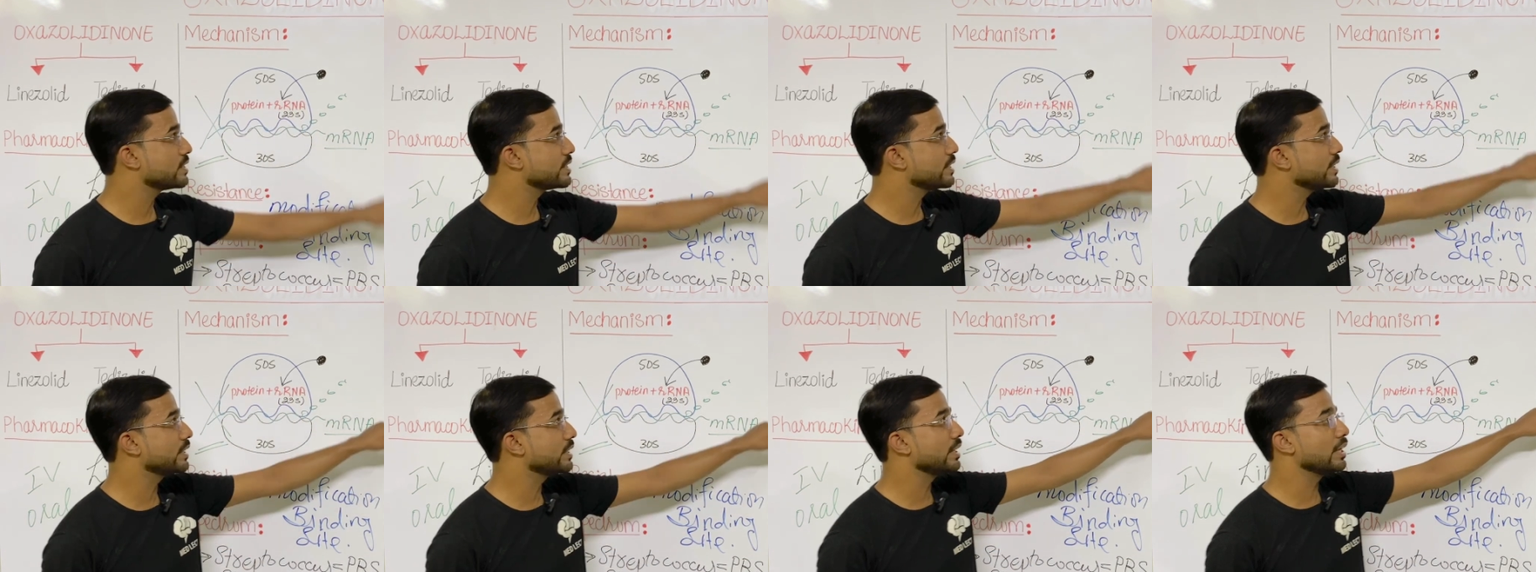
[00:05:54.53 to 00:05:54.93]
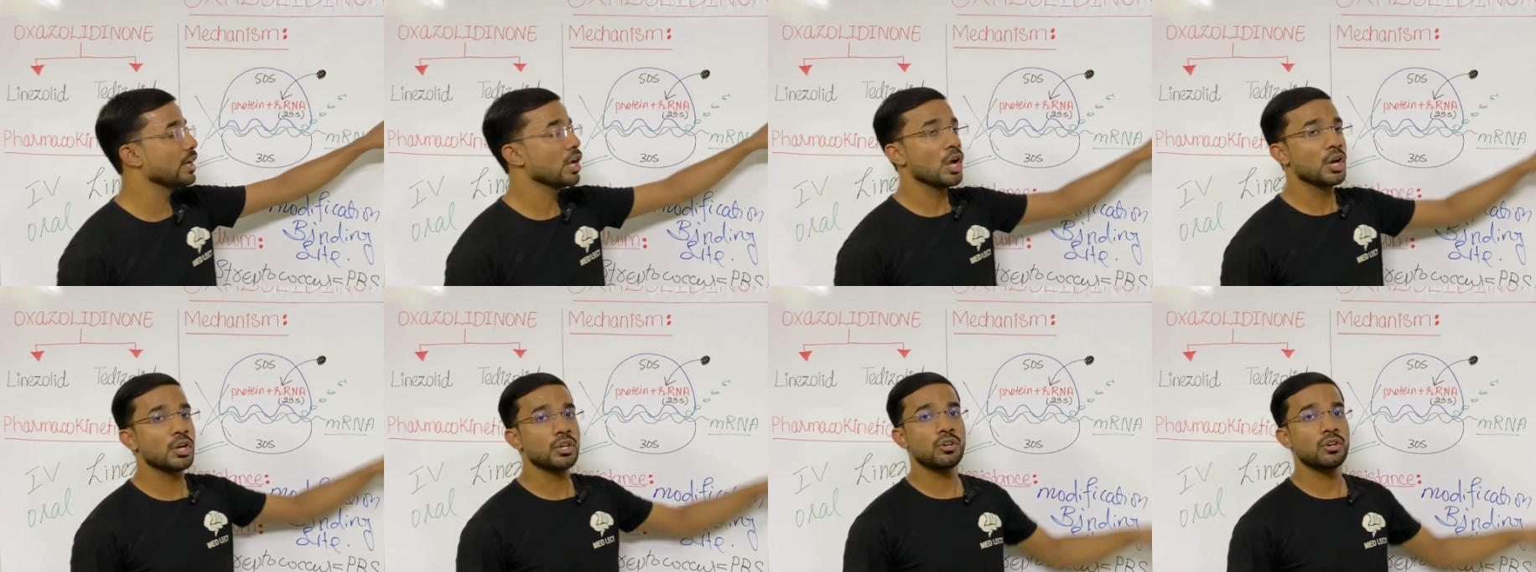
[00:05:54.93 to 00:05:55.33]
see the
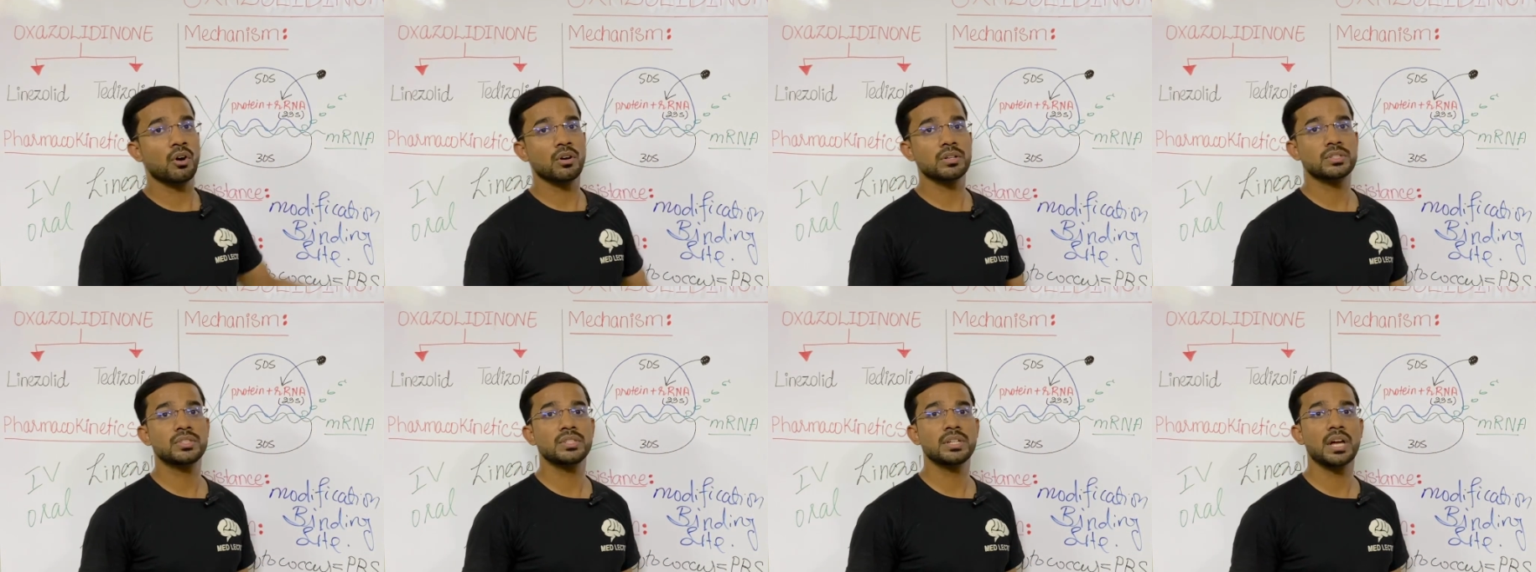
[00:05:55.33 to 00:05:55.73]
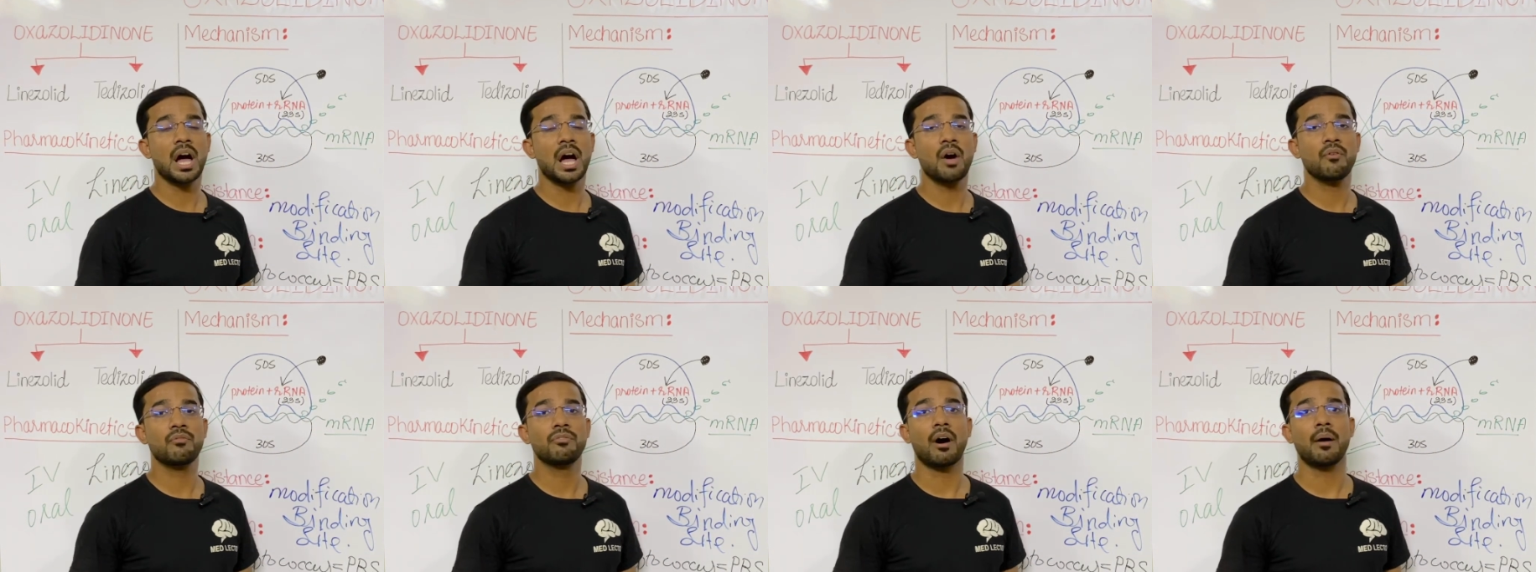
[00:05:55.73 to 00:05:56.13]

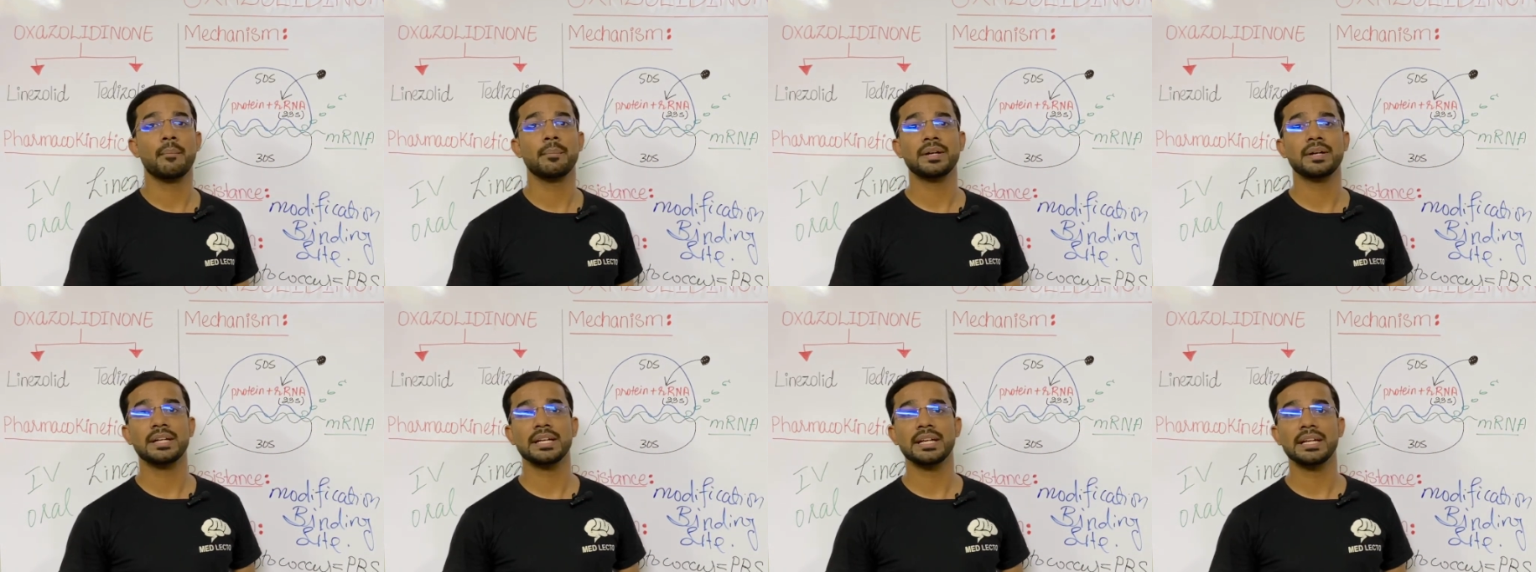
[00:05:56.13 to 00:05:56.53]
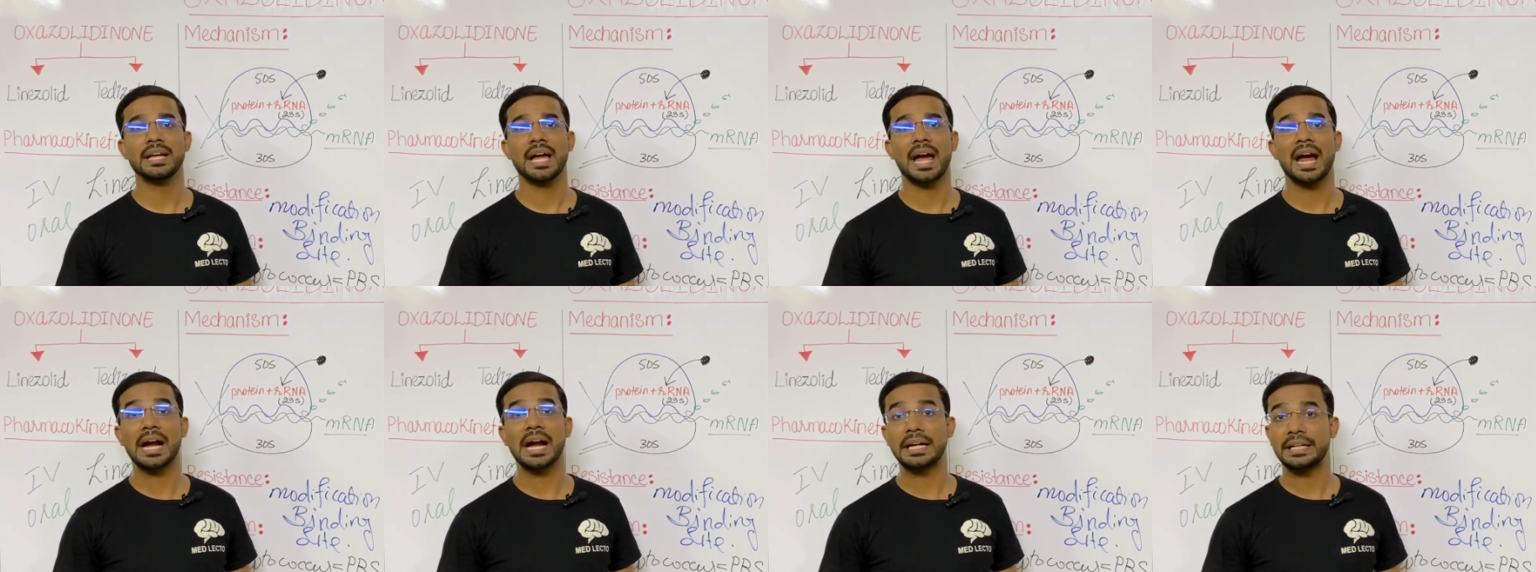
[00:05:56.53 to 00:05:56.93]
nausea,
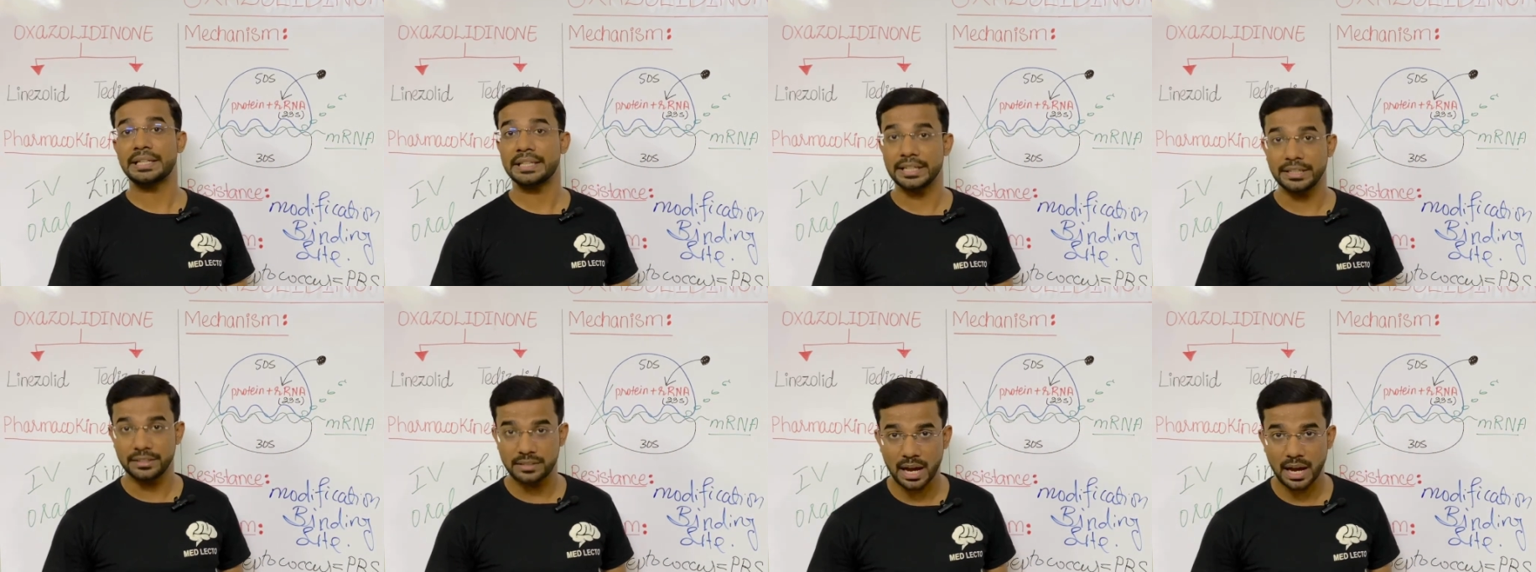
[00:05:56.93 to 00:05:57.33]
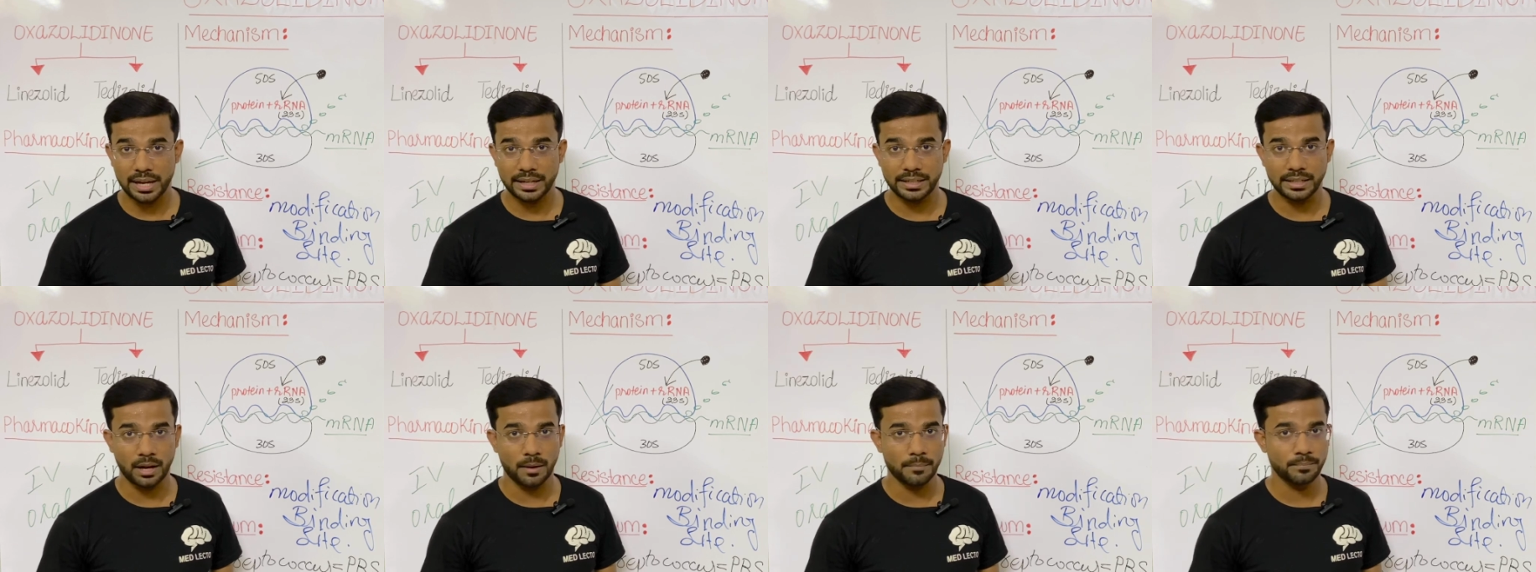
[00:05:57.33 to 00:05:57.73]
vomiting, and the
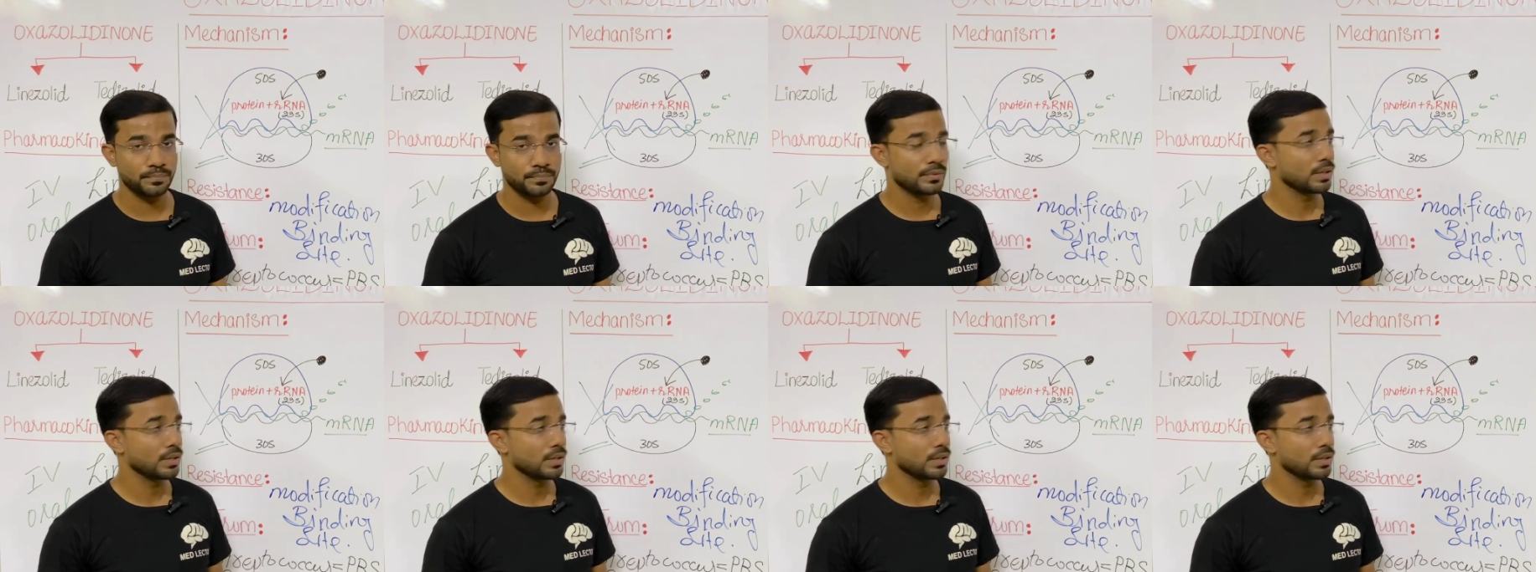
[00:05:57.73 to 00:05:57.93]
diarrhea.